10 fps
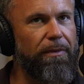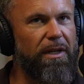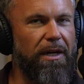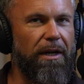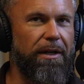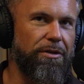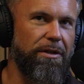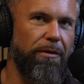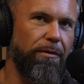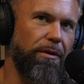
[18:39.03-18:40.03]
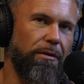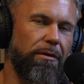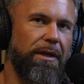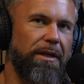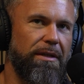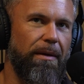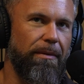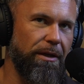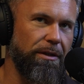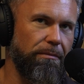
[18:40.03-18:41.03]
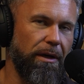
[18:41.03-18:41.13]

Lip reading: it's kind of interesting when you throw in the contamination